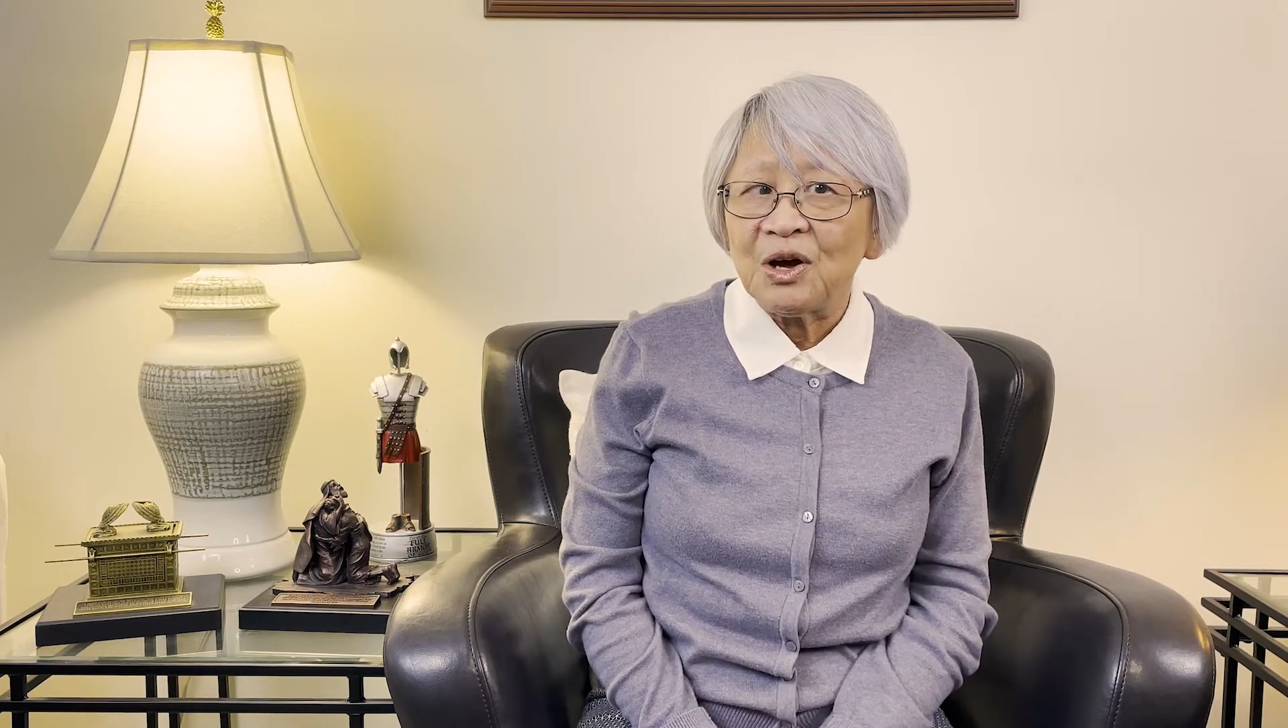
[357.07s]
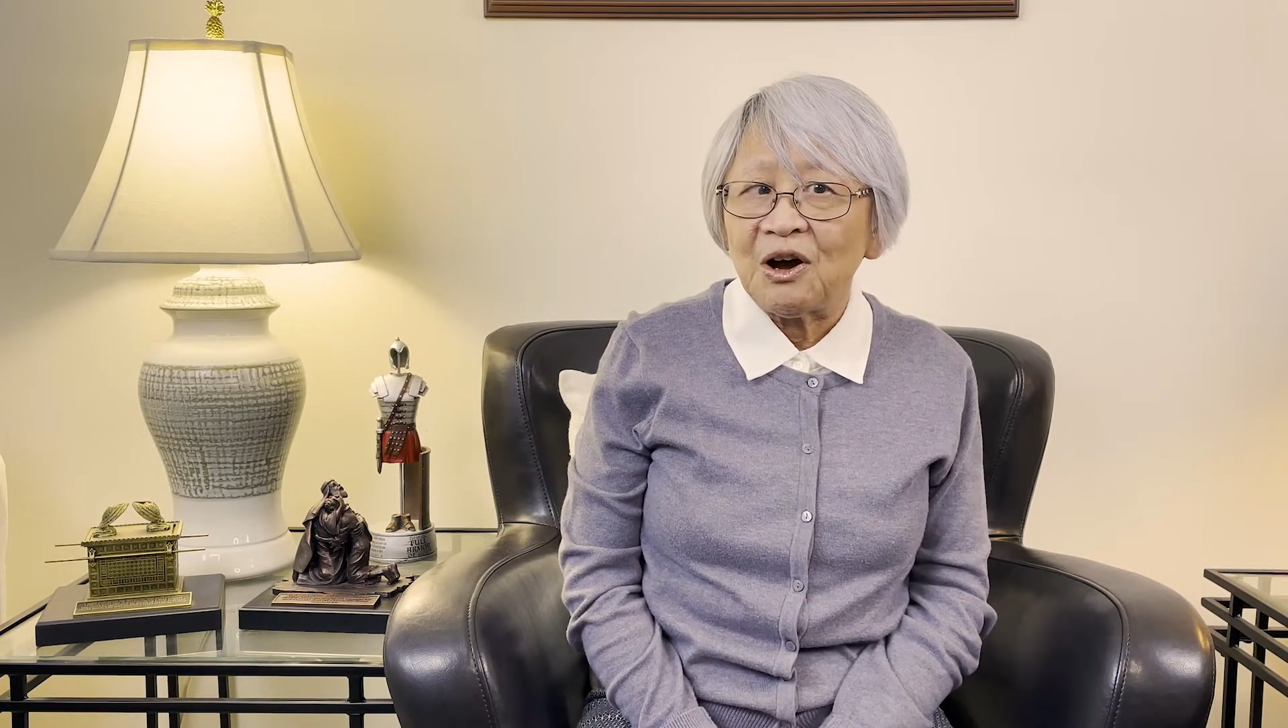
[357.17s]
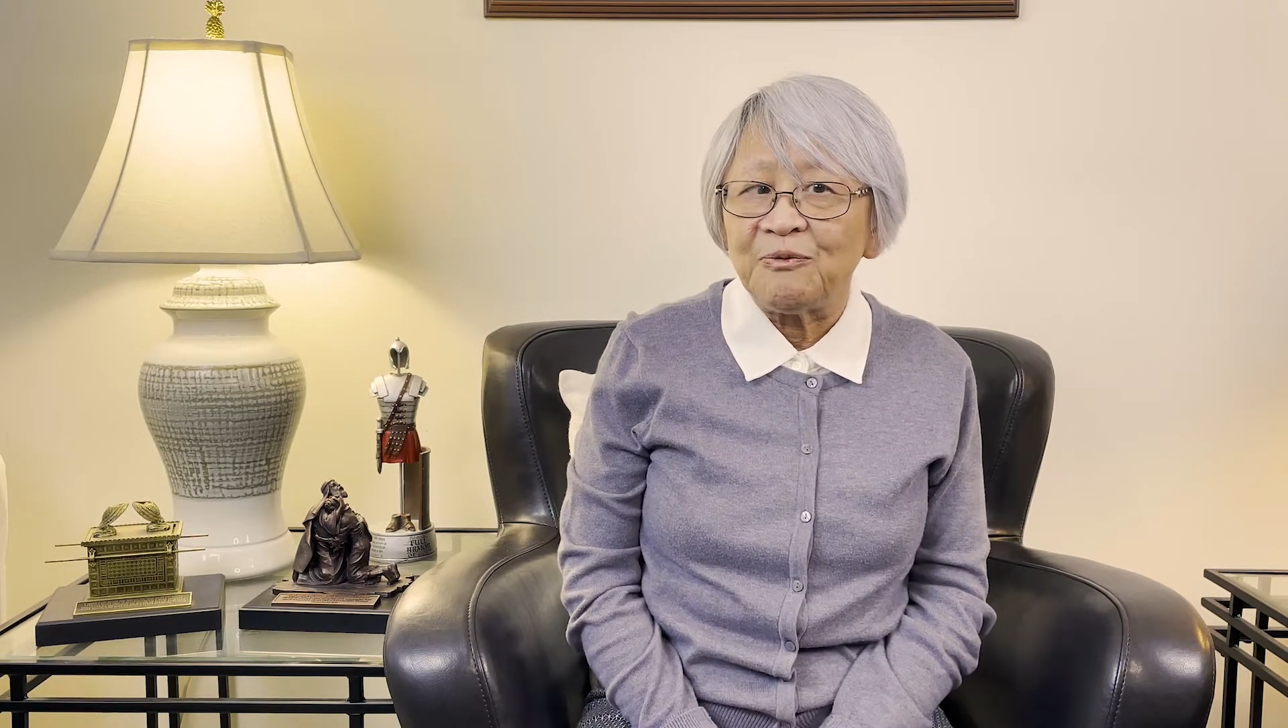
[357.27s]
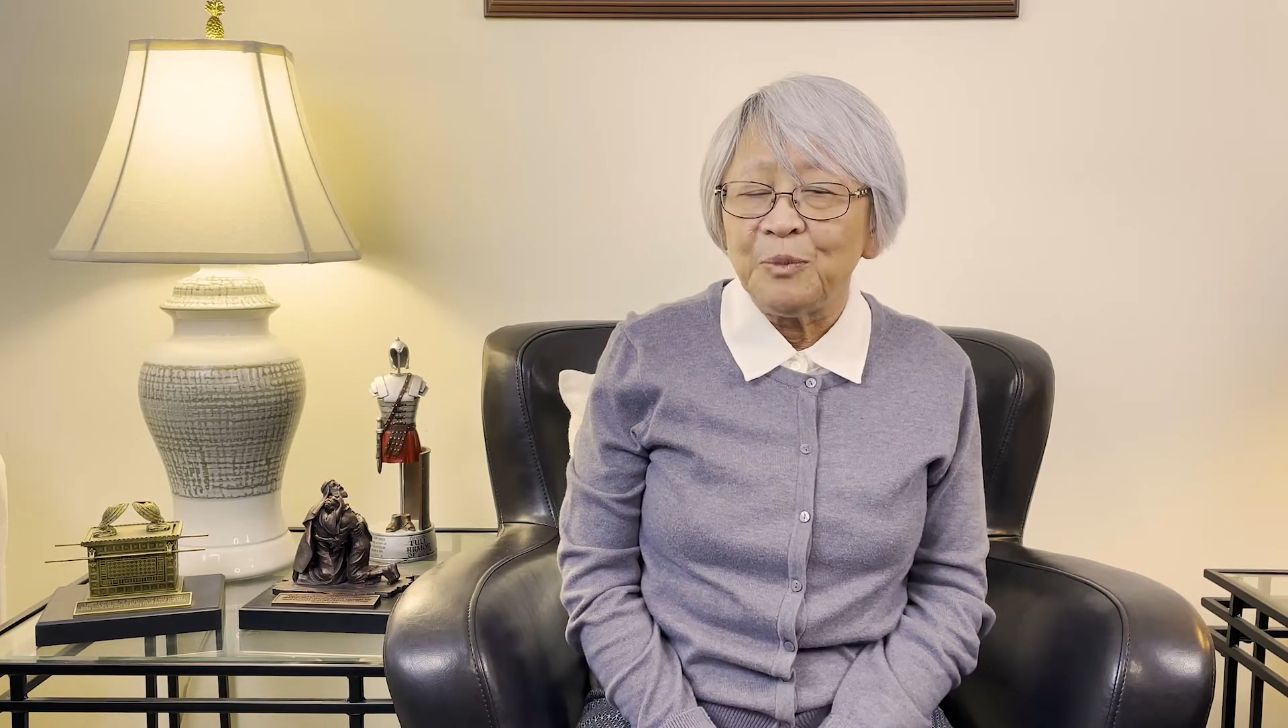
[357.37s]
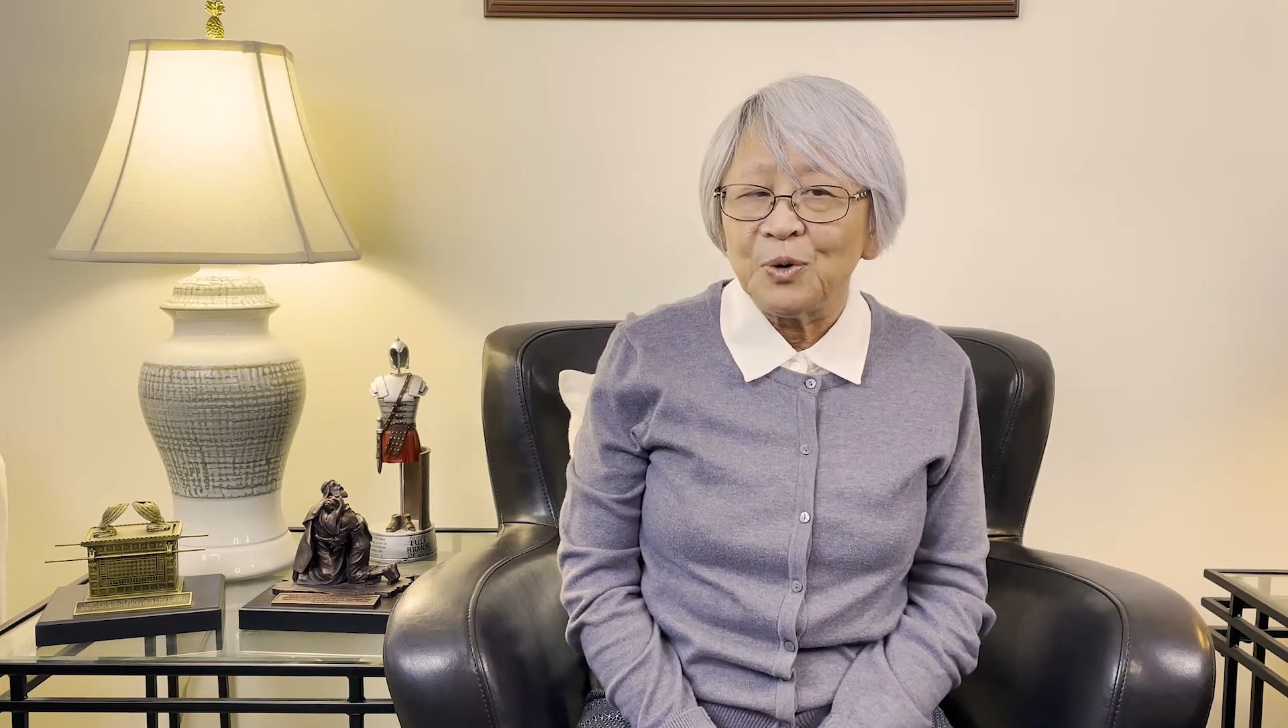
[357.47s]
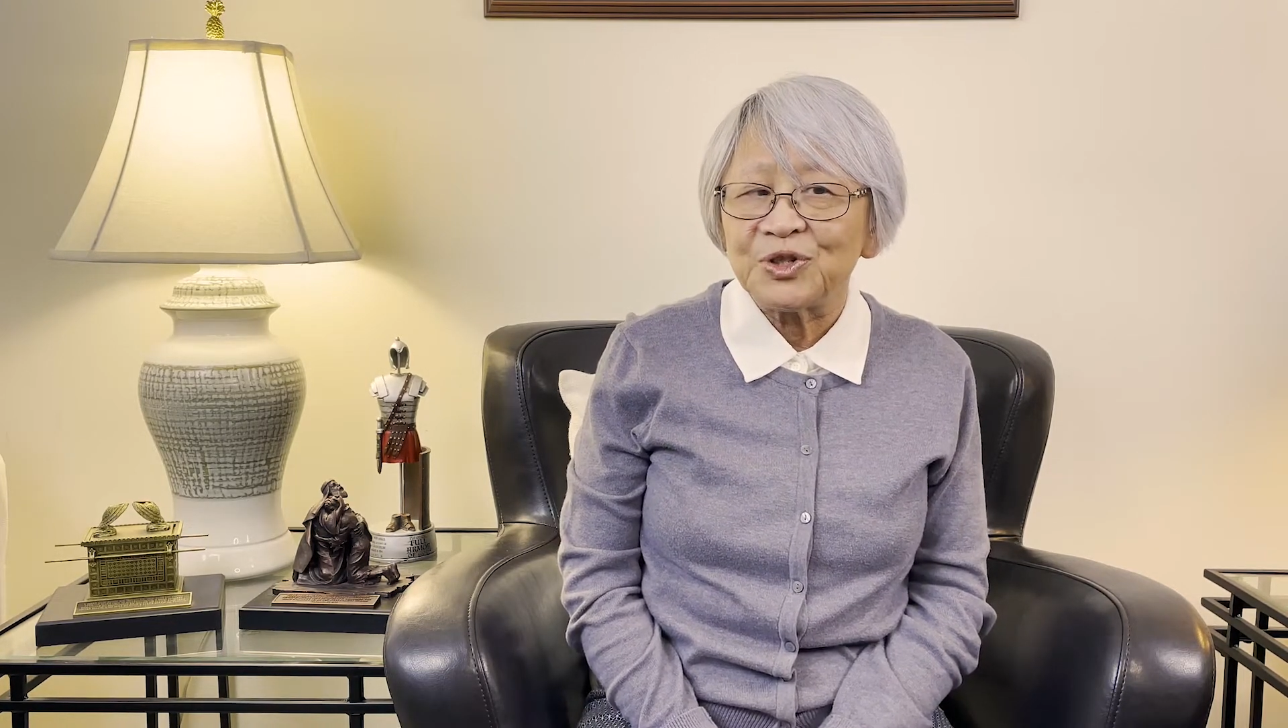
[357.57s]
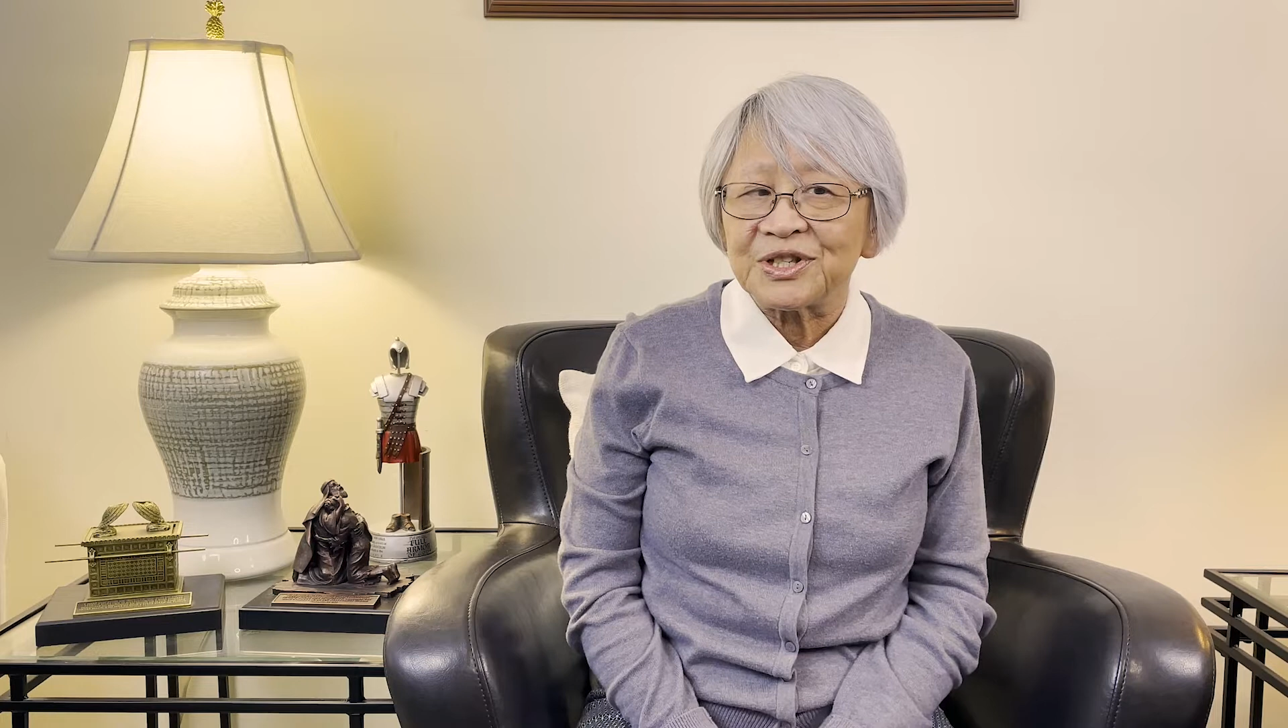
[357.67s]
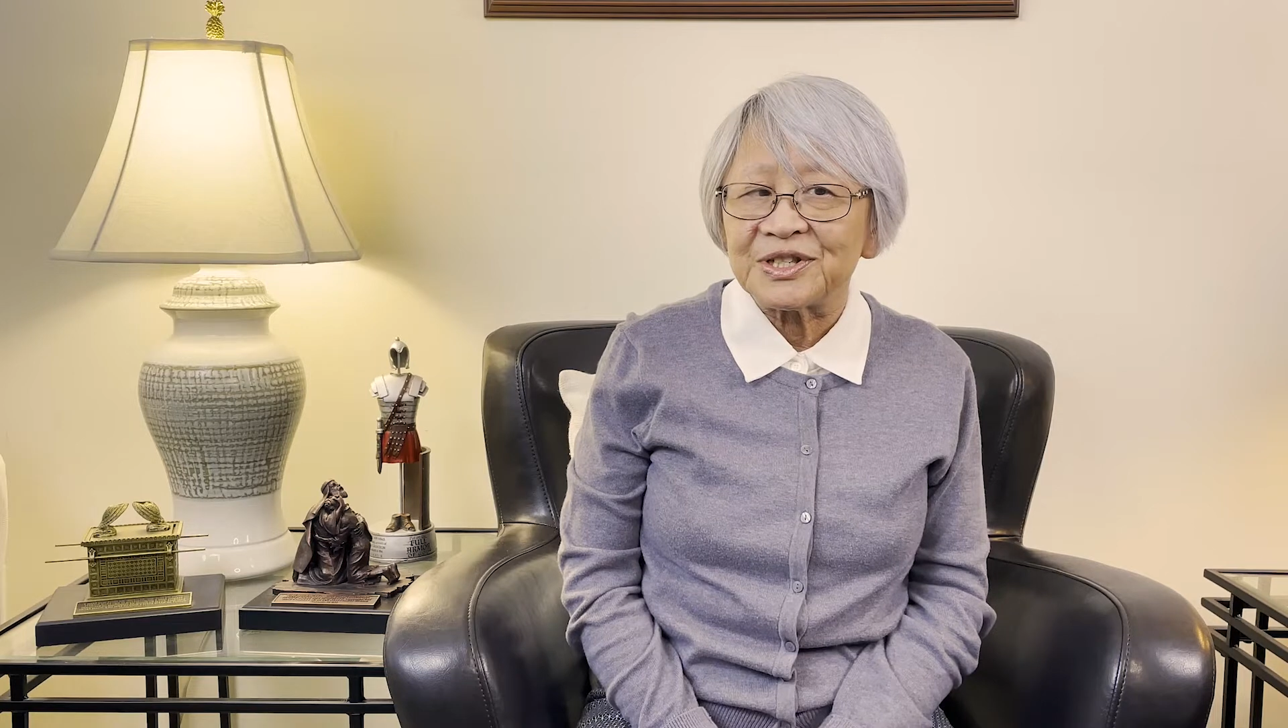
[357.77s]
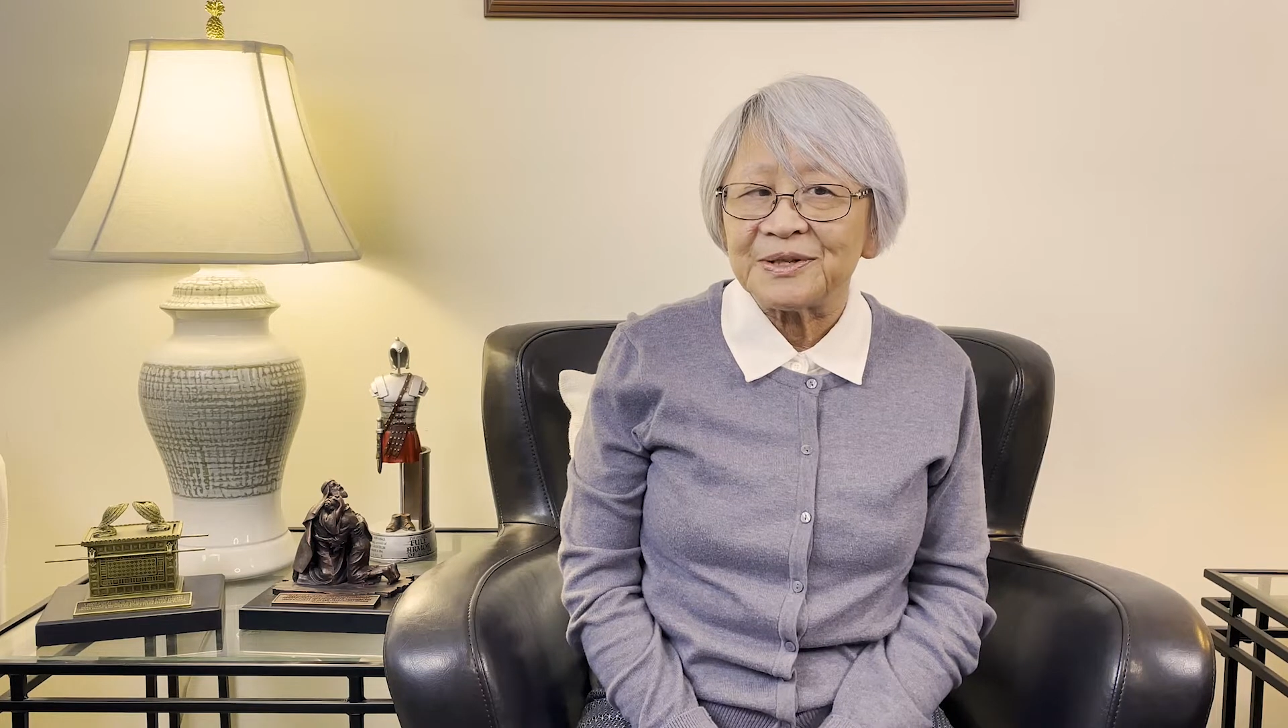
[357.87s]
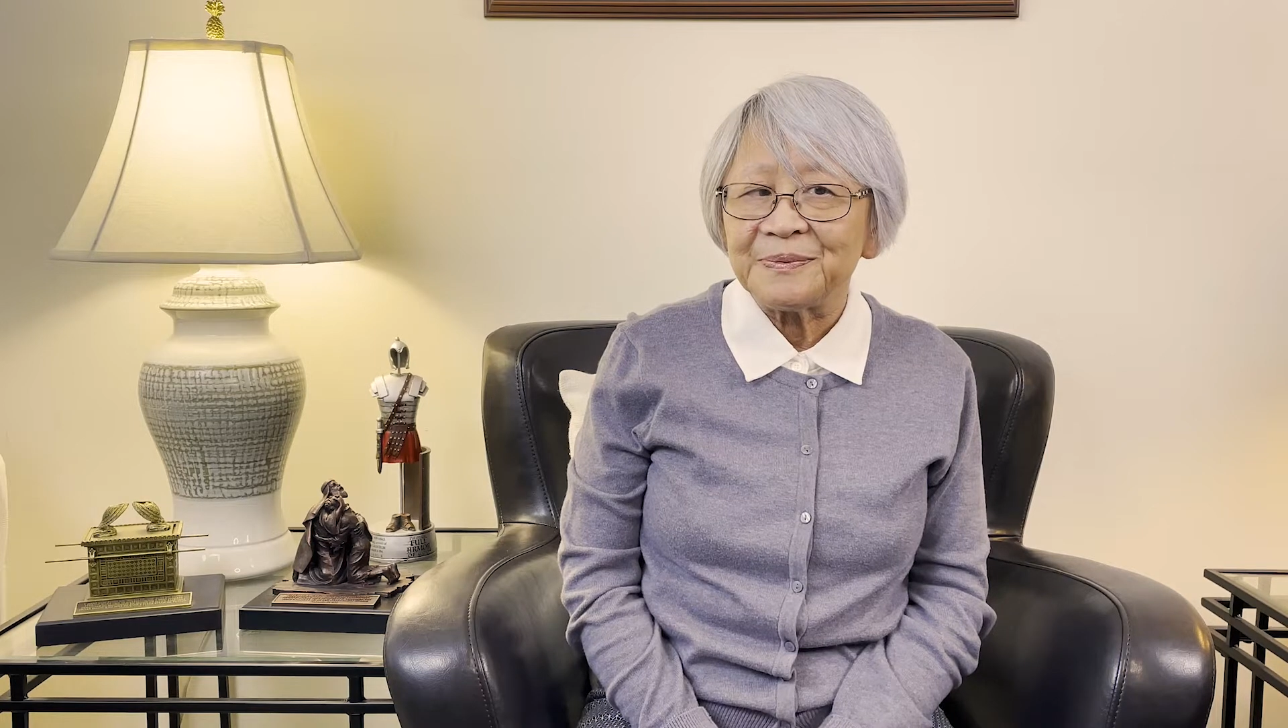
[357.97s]
of
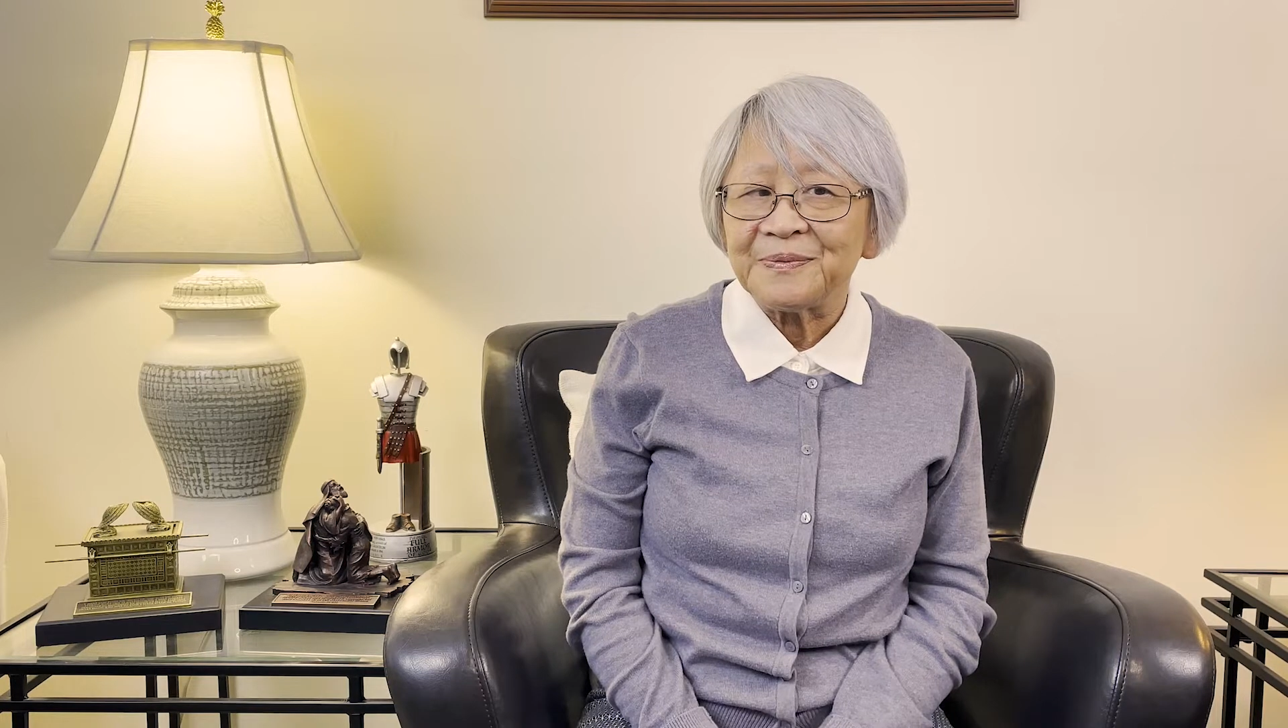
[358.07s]
Moses.